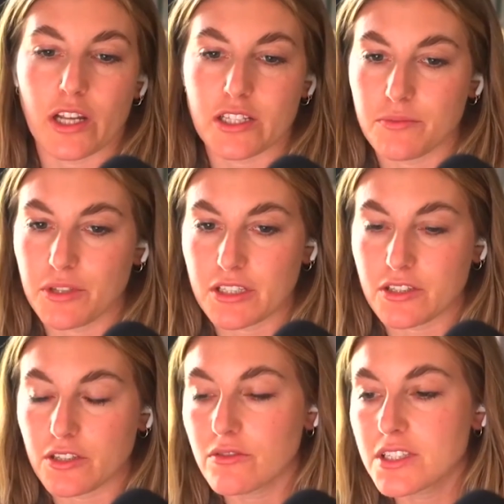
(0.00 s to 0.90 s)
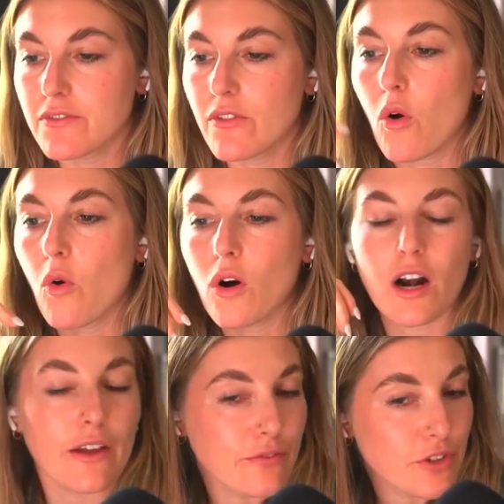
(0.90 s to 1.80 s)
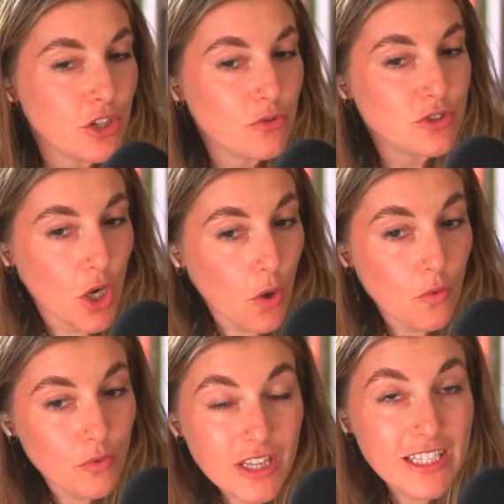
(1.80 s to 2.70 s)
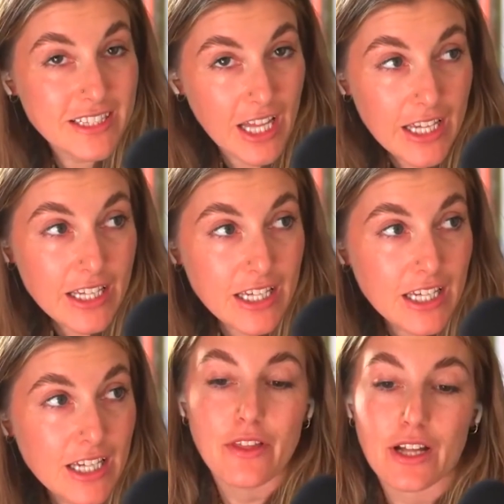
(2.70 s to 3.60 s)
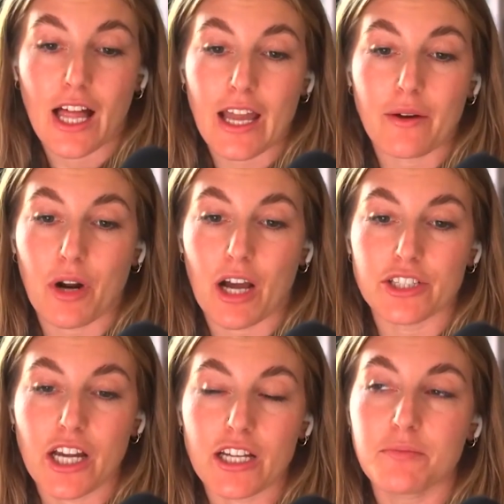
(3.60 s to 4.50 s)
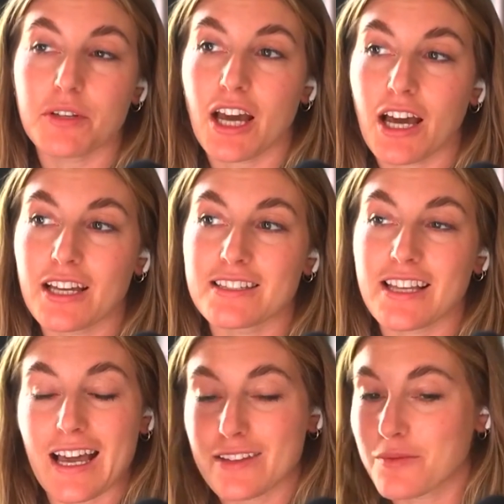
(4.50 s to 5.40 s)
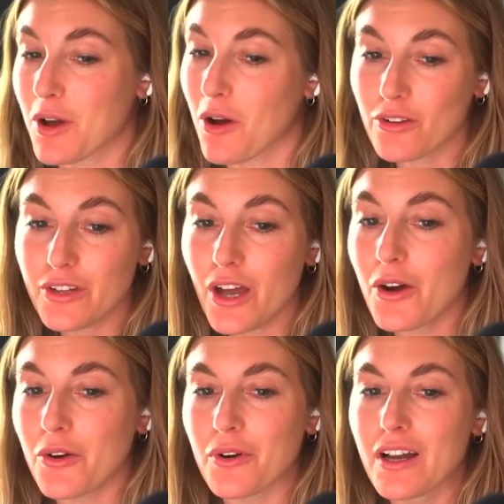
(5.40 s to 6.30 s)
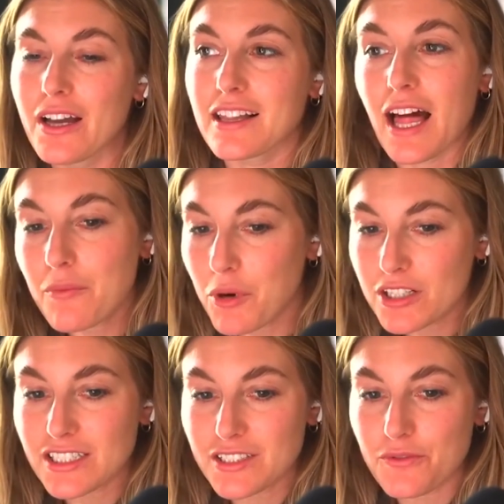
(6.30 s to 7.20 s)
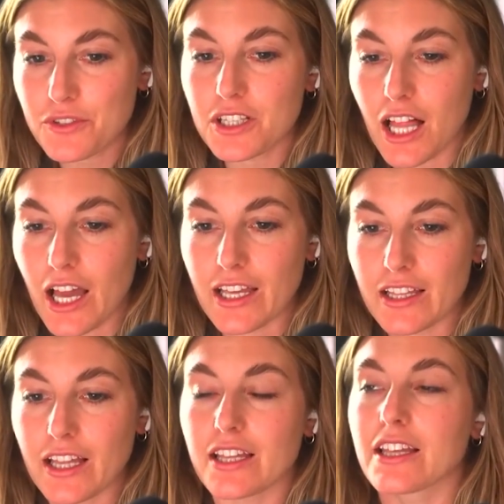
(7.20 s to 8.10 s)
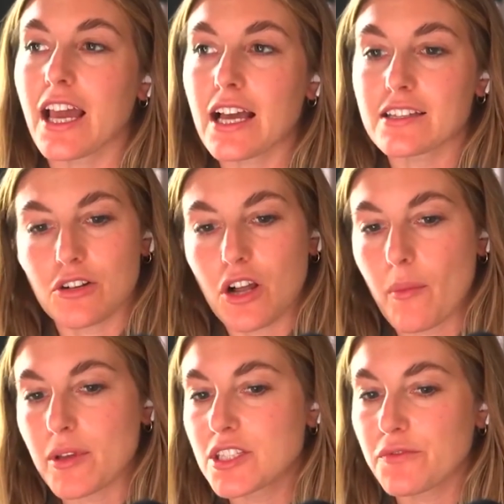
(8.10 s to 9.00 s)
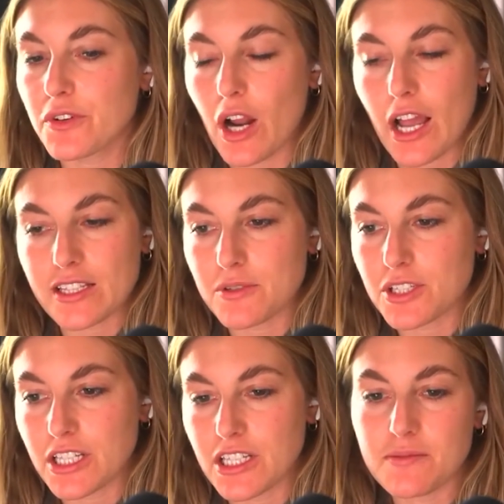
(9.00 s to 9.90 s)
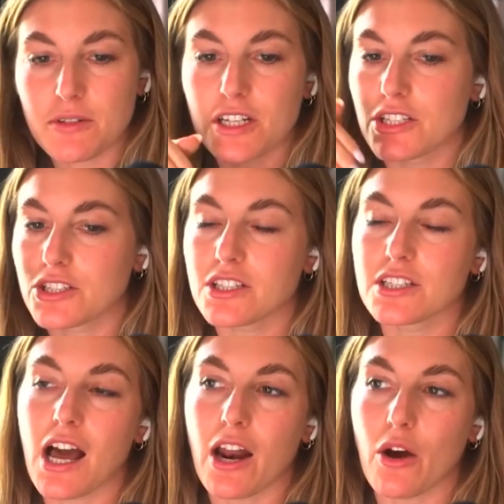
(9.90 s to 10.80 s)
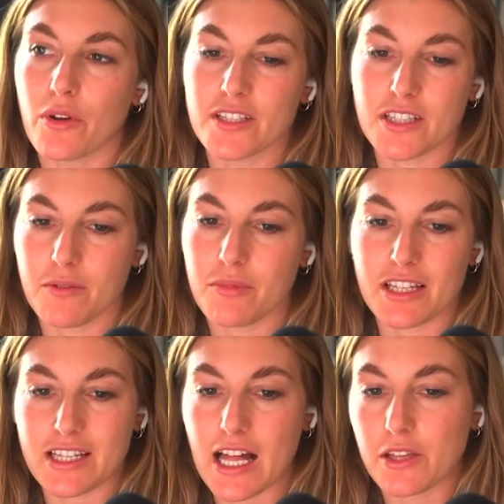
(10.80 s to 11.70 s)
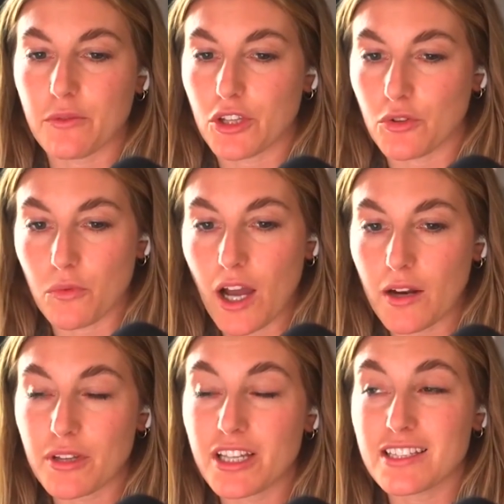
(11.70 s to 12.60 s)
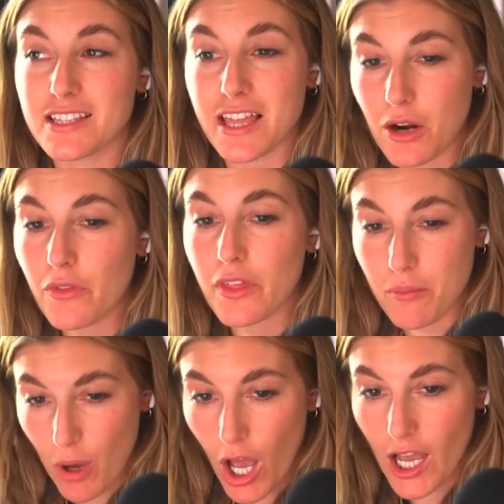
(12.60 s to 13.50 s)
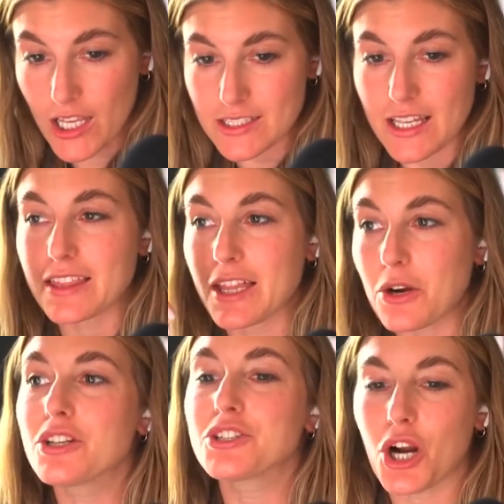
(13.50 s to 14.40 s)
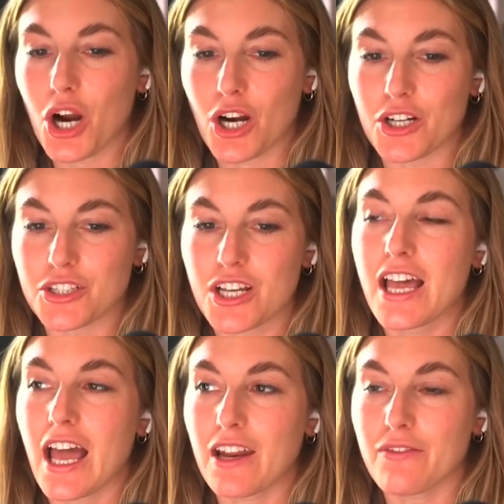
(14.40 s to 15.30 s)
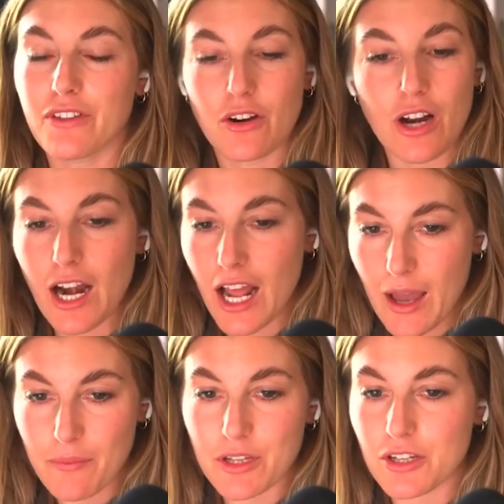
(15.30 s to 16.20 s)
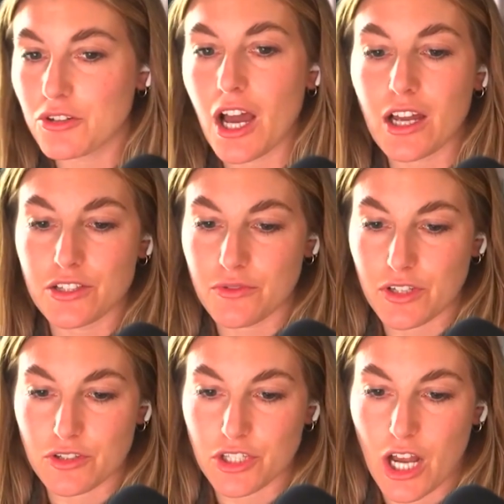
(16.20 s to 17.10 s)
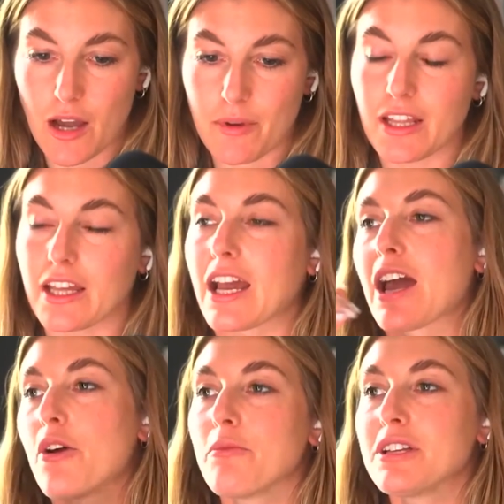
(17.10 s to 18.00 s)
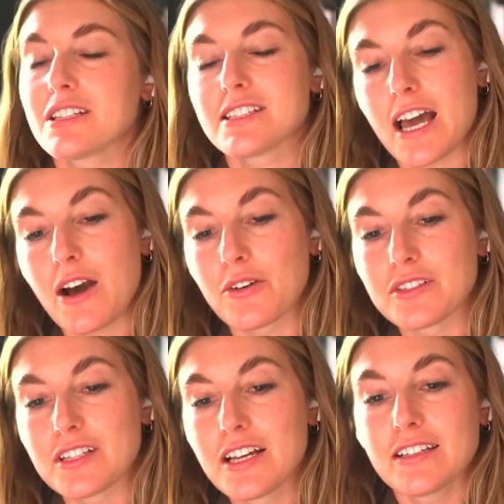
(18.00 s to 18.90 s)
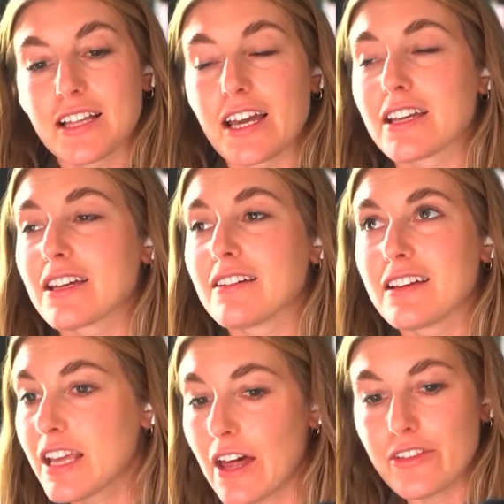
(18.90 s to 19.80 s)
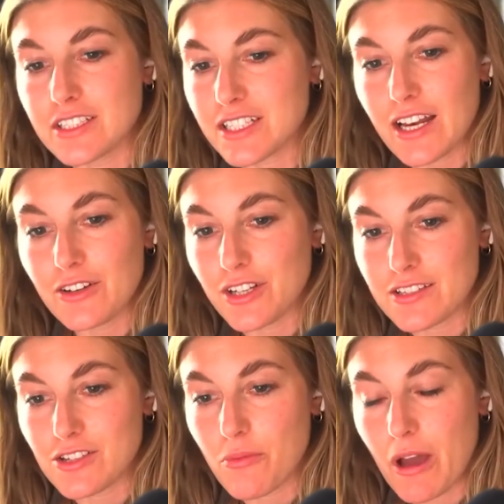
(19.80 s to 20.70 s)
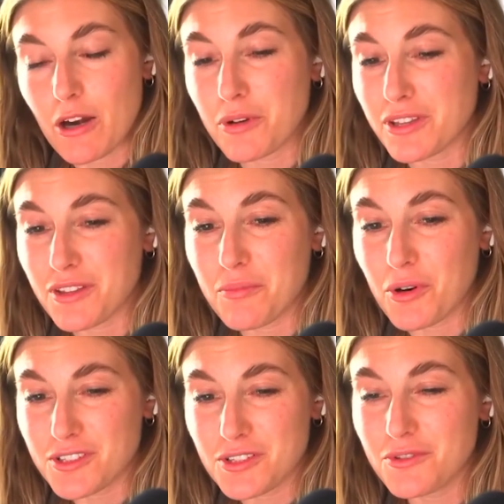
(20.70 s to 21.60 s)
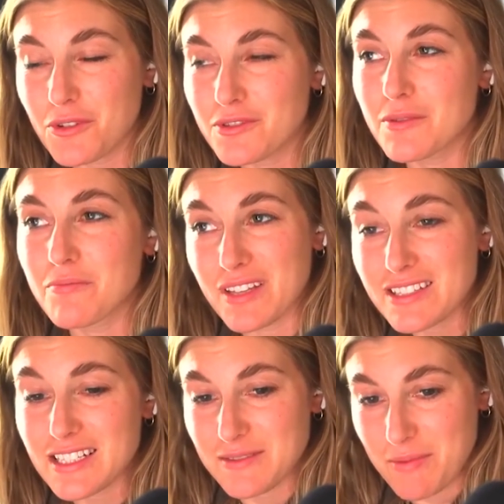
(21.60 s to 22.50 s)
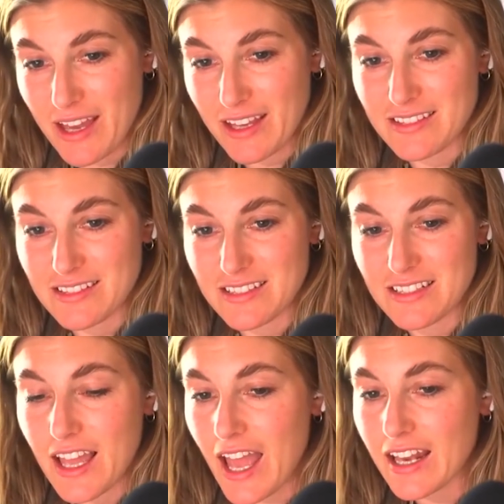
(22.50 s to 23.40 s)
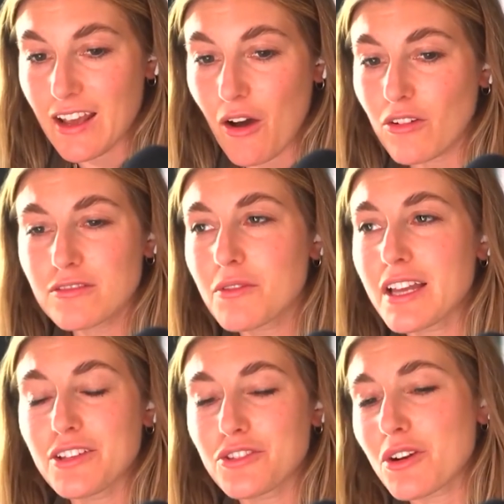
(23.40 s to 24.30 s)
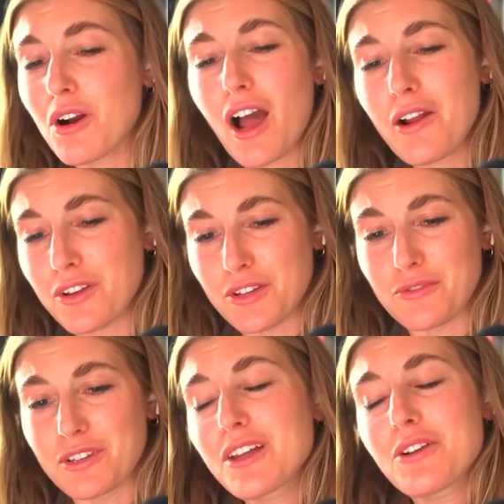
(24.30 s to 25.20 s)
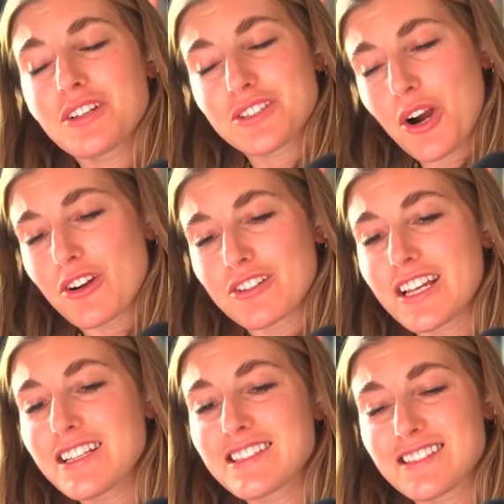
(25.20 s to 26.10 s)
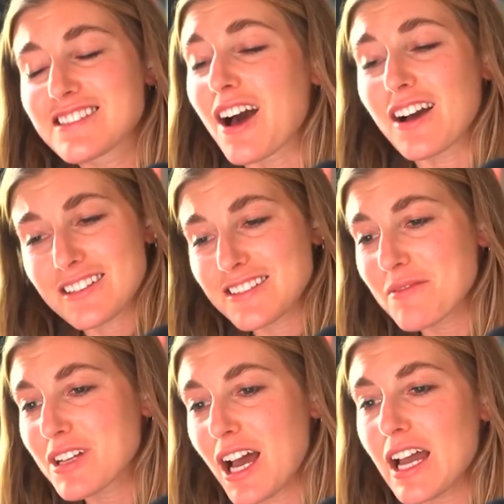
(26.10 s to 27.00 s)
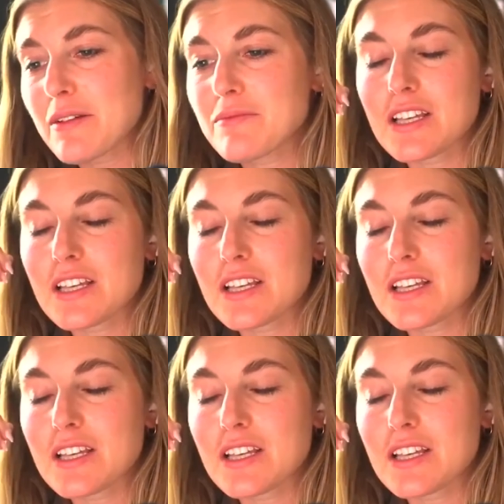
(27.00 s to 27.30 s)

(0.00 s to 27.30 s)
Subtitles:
it to be exclusive, or if you don't really like the client project, because as we all know, client projects are for the client. Like, yes, they're coming to you for your expertise, but it is just not always going to be exactly what you want because they are the boss. Like, they're in charge. And if they're not happy, you're not doing your job. And like, I don't mean to sound like, yeah, the designer does know better, but the person who knows the business best, and also they're hiring you, like they're in charge. It sucks sometimes.